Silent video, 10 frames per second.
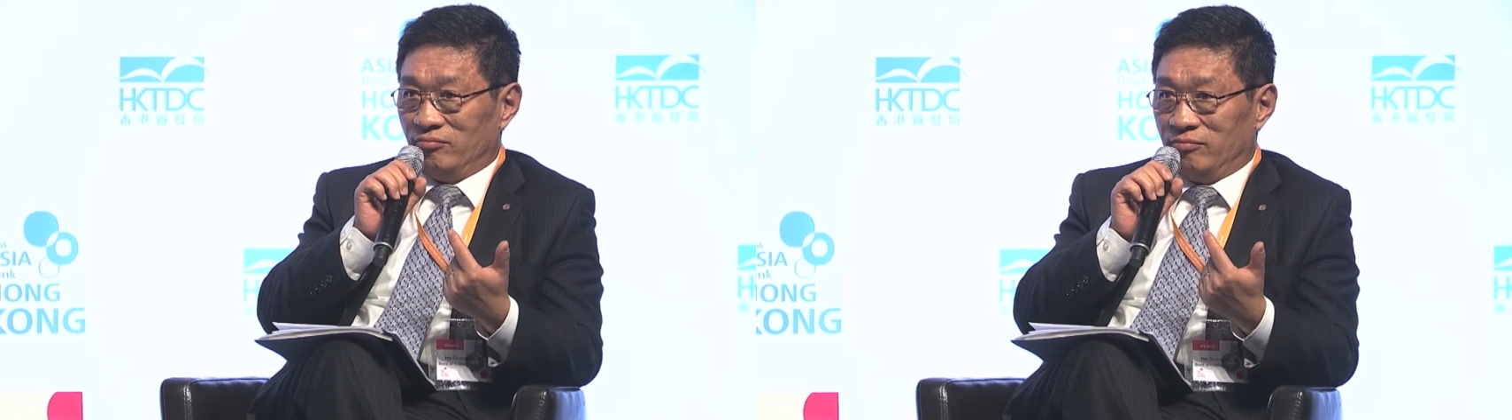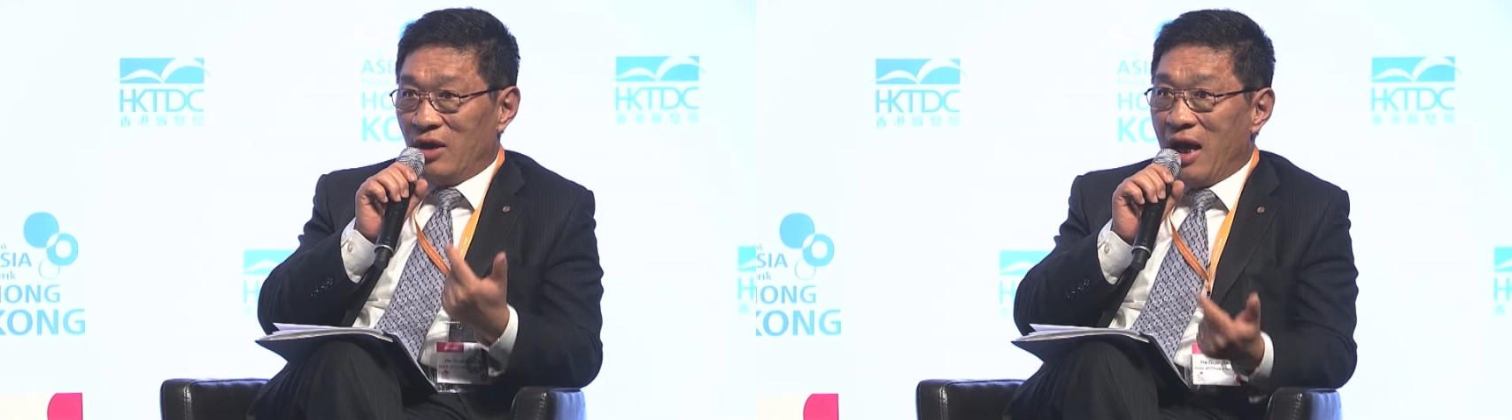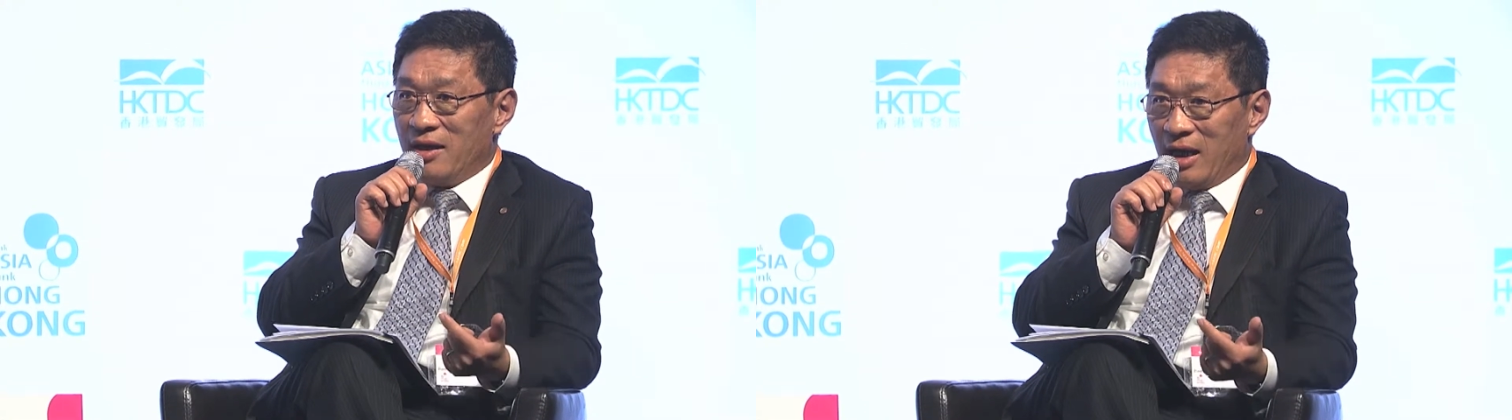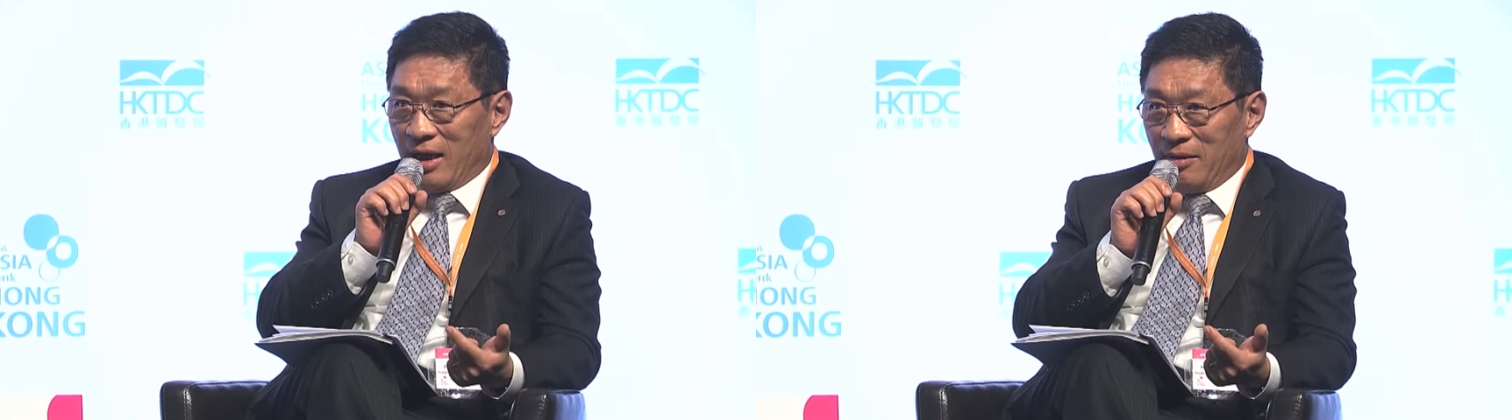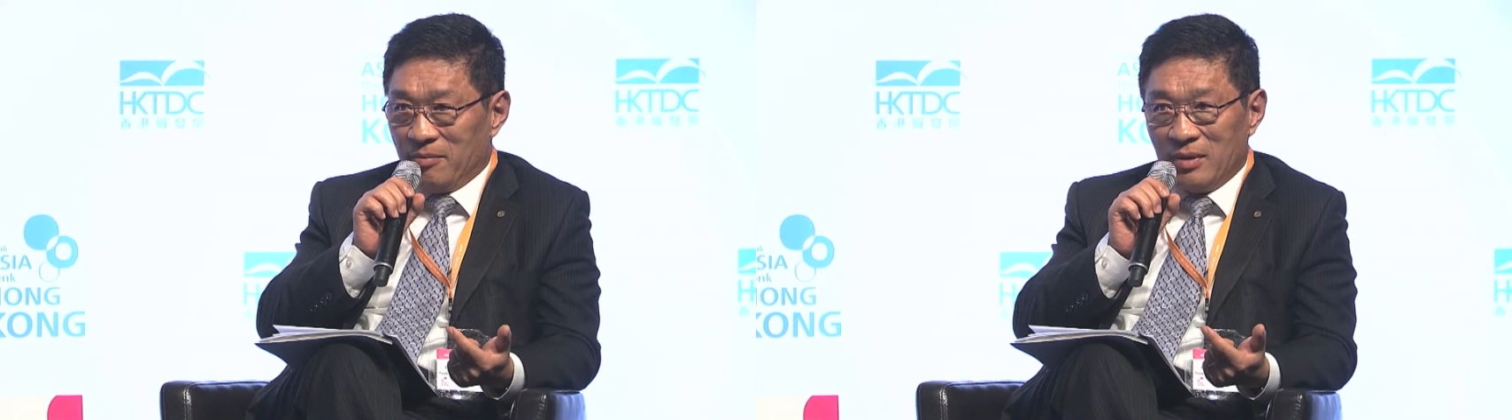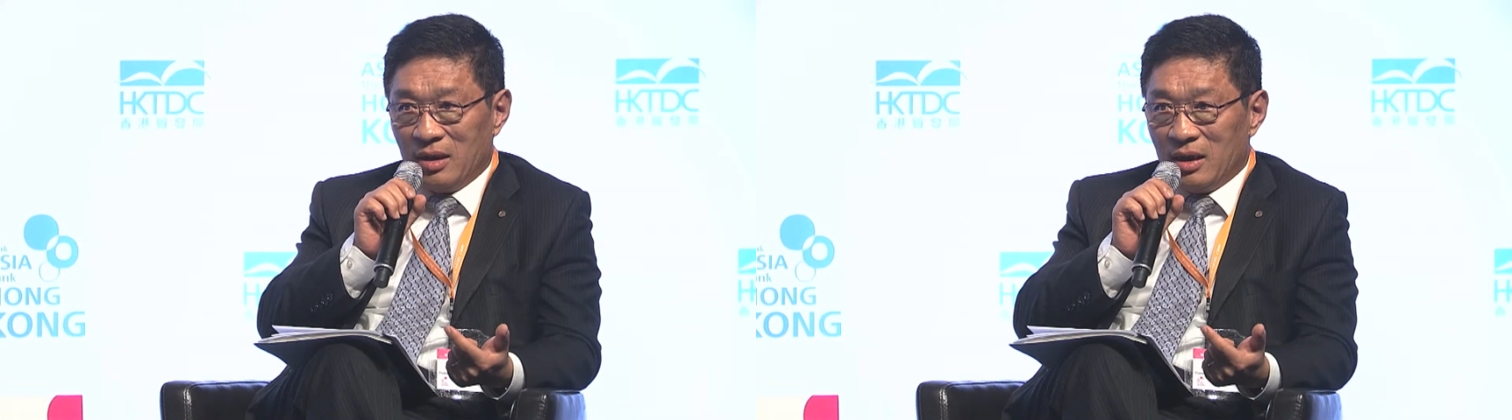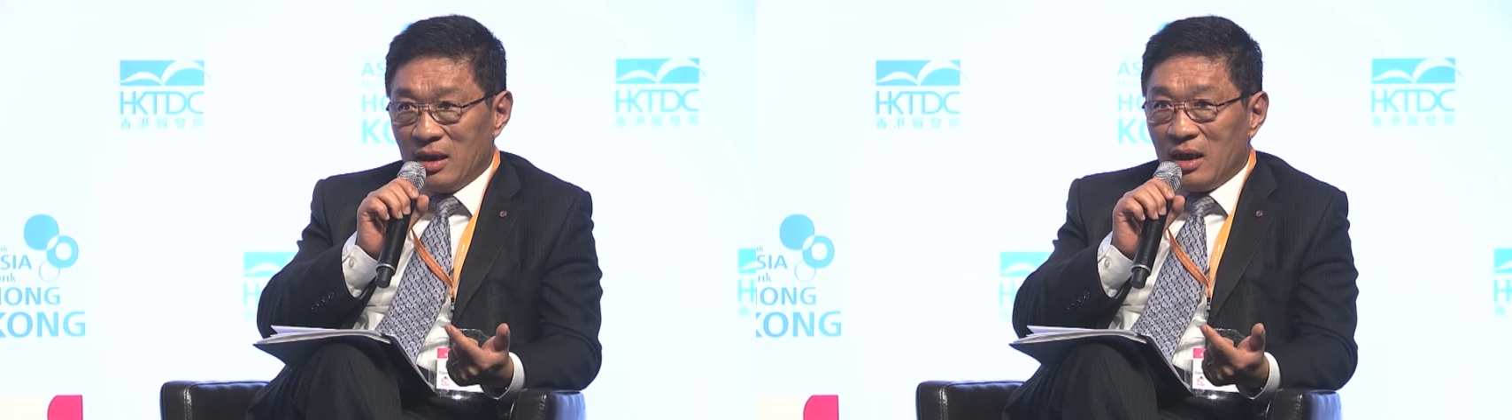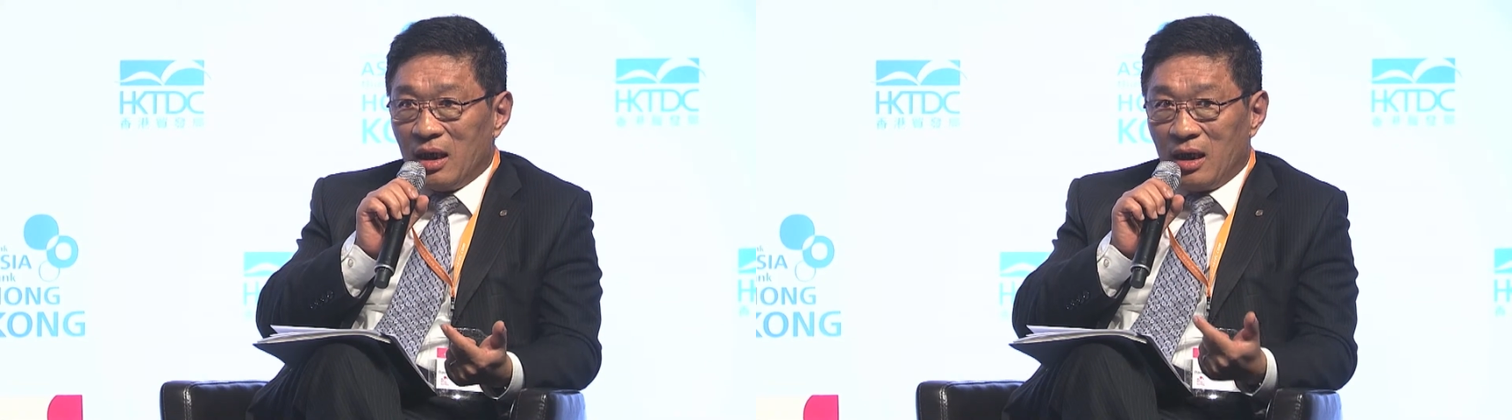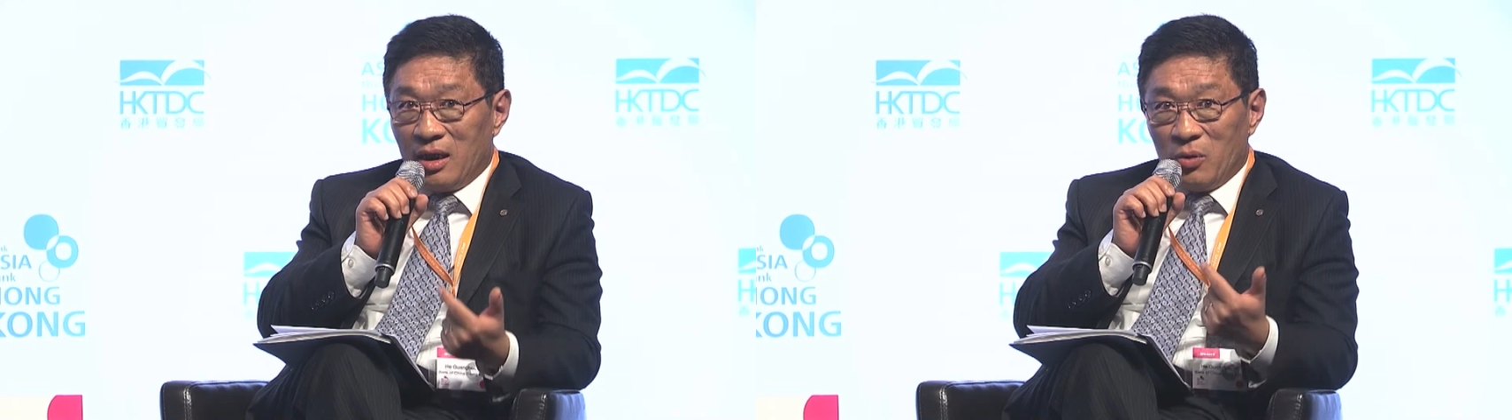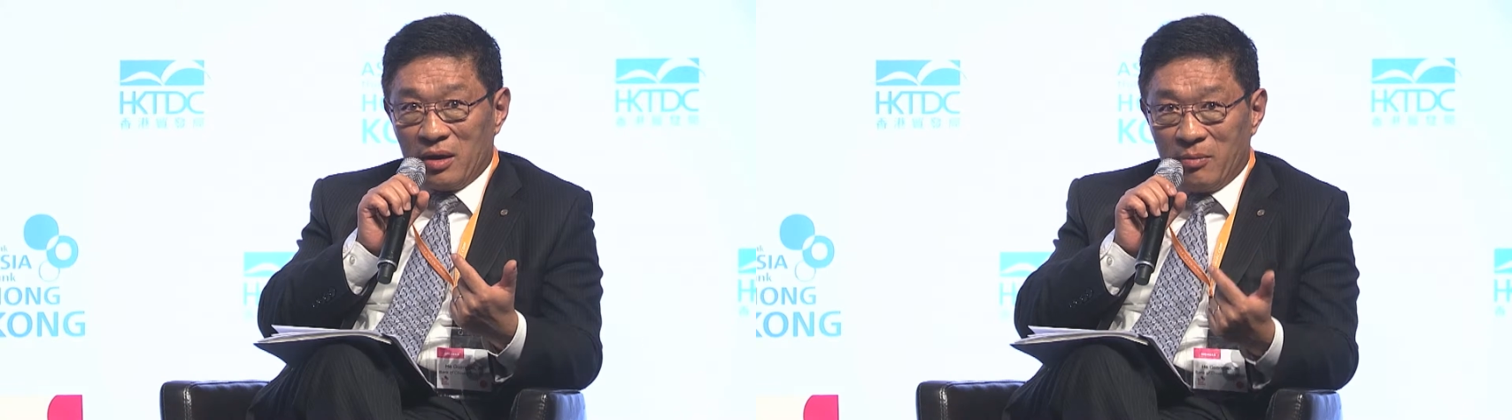brand name, and
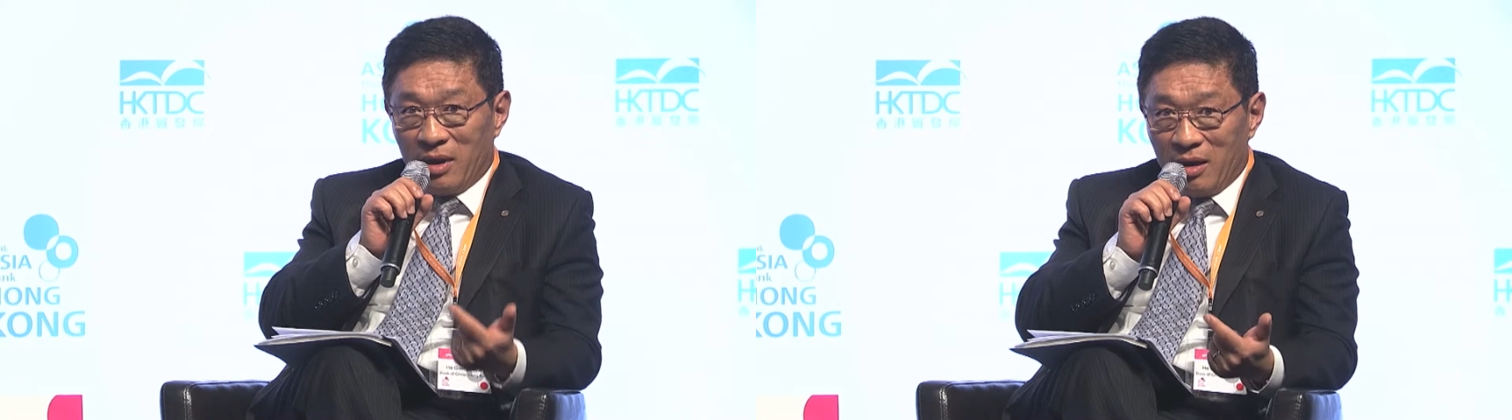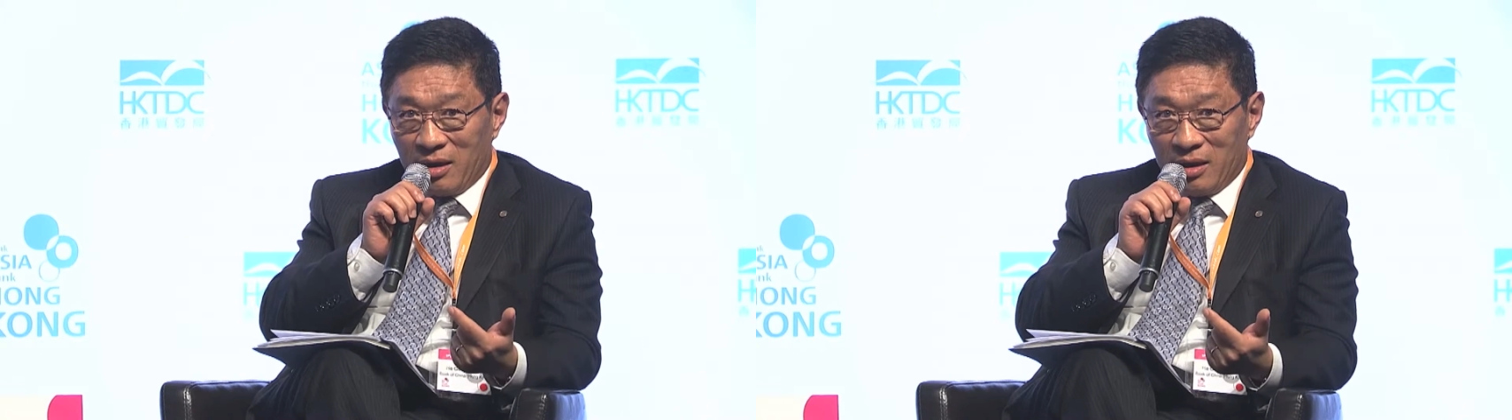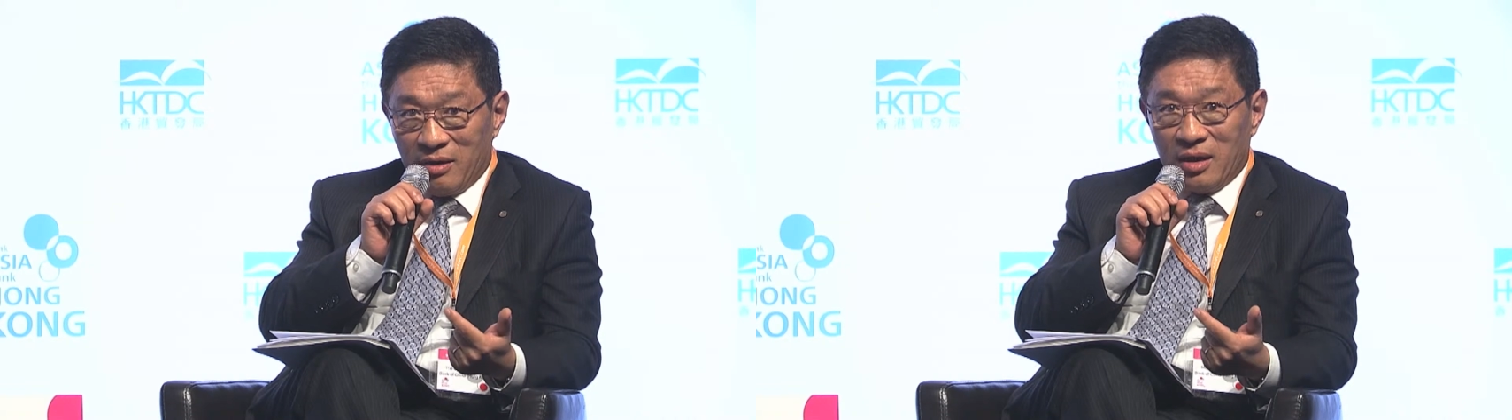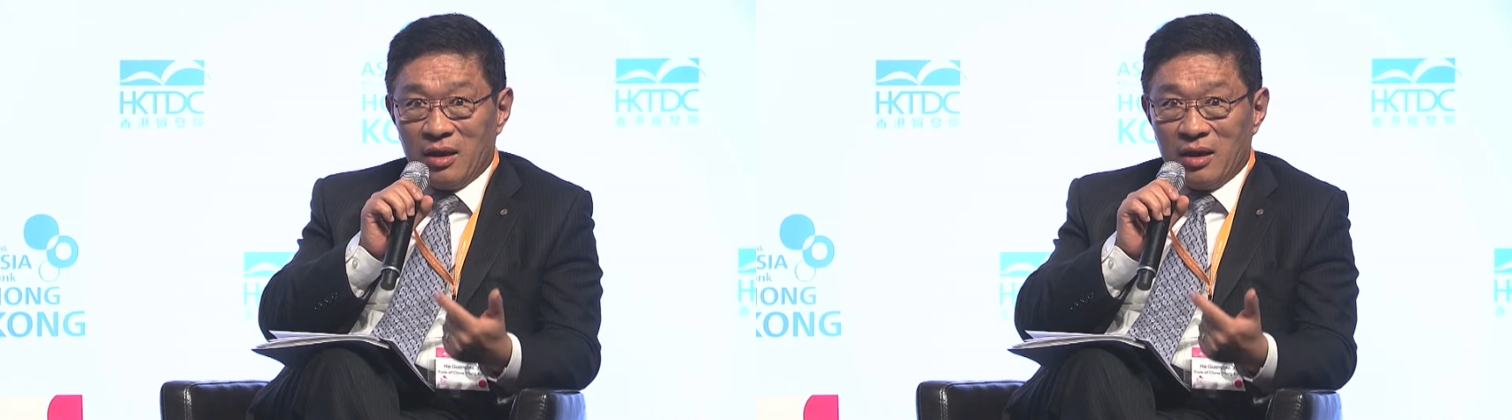they want the market.